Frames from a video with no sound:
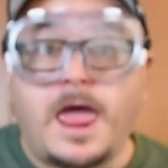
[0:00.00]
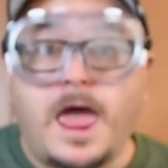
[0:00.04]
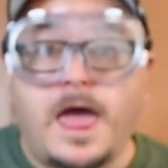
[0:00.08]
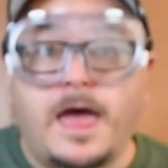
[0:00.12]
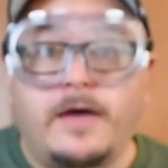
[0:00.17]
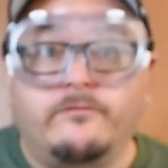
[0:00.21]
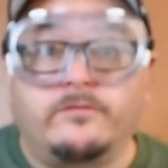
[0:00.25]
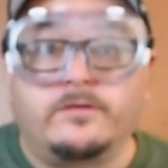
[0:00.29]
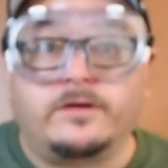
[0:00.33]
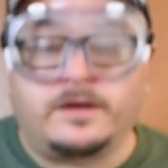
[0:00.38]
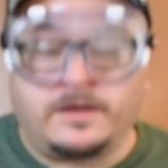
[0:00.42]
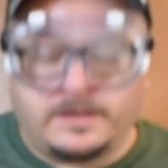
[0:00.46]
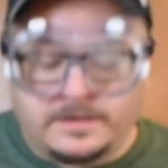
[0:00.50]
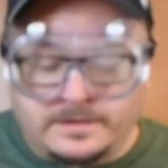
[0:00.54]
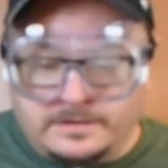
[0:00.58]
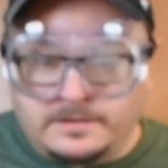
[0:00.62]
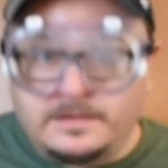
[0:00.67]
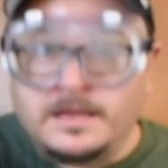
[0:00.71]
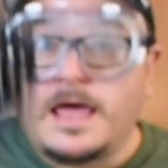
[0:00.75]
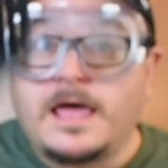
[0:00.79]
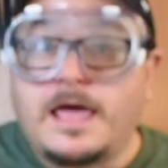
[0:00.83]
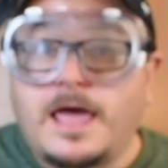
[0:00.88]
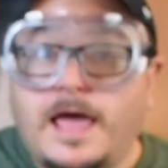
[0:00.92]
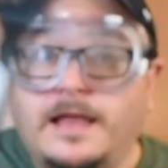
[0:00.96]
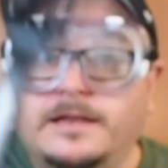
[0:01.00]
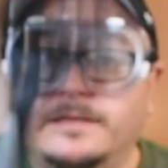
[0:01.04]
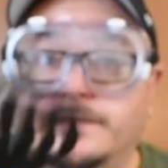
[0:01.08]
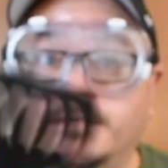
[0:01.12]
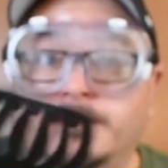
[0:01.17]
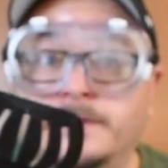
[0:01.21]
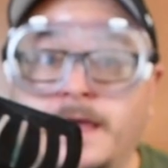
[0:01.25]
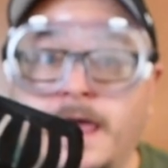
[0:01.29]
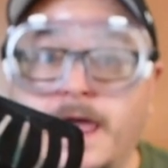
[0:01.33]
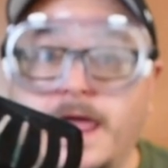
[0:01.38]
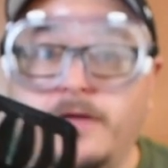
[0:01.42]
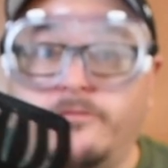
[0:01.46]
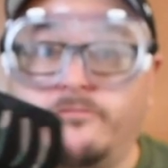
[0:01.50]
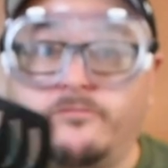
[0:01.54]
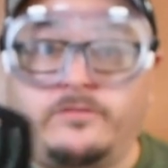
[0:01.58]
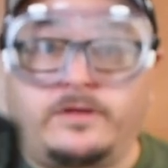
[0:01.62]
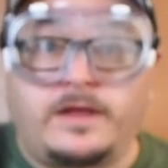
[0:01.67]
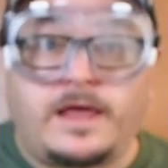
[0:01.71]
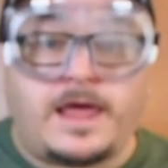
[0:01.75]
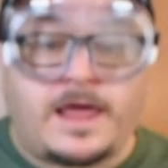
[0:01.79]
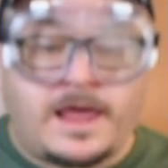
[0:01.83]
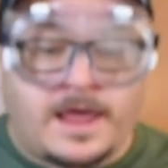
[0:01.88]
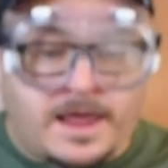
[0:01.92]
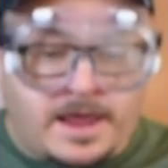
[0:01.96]
Have a good and safe
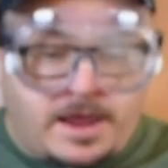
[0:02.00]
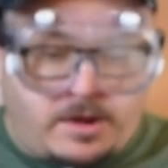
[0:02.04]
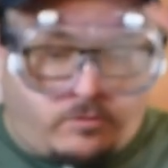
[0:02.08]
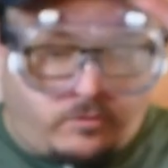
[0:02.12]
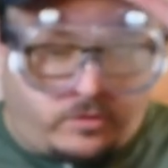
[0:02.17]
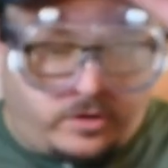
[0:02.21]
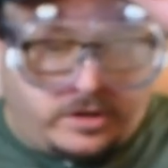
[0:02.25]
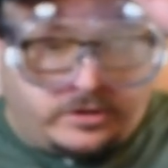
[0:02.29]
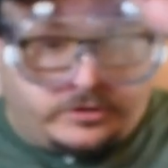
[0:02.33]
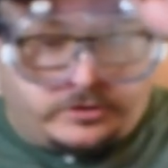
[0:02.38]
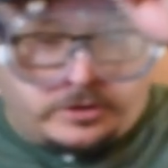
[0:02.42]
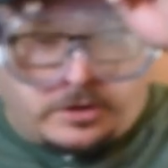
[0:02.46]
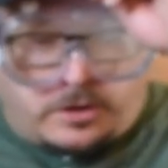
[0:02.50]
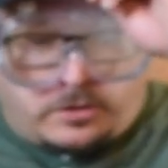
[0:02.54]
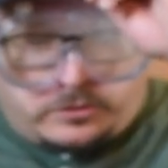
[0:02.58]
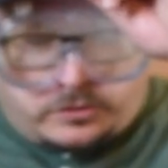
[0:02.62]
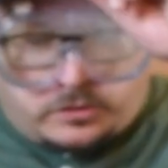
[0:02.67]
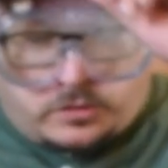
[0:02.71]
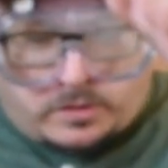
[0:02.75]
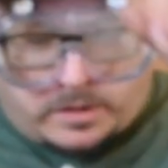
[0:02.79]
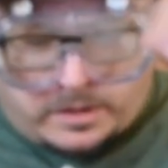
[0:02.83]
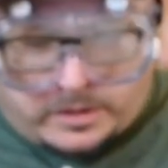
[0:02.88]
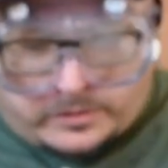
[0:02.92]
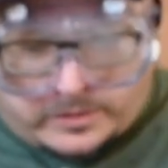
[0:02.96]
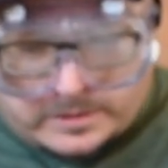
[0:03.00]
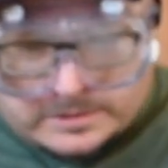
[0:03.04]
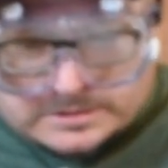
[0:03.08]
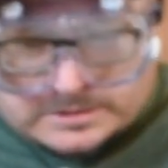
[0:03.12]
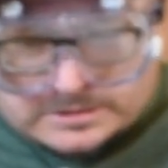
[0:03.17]
day where you don't do anything